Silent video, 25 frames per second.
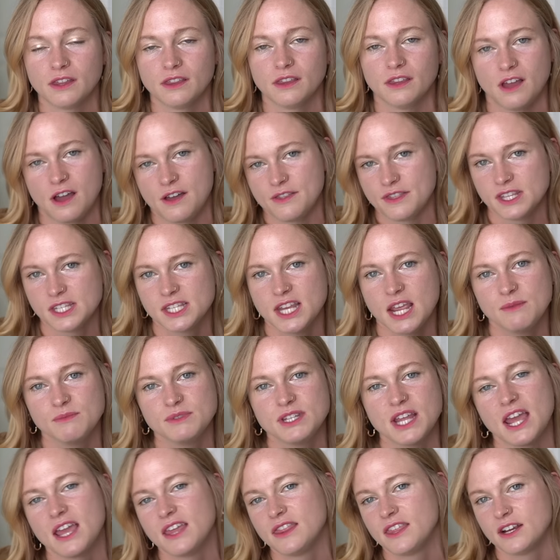on the same
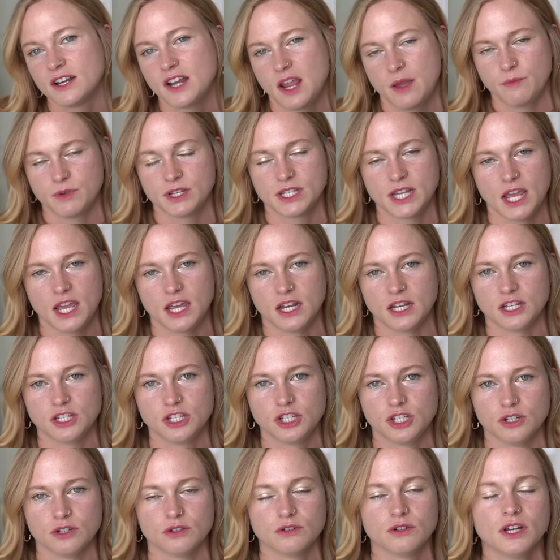day their name was adah
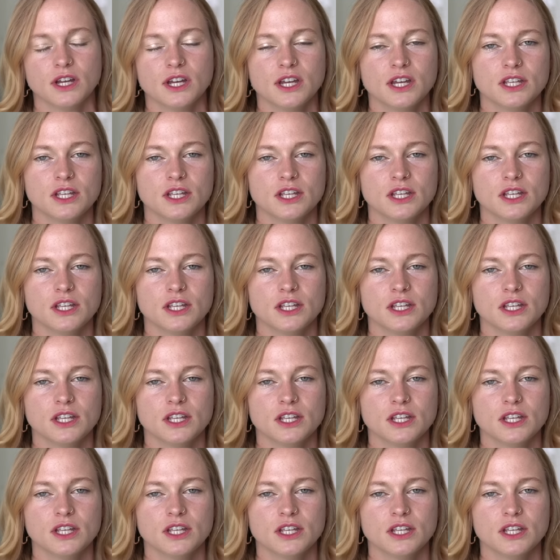too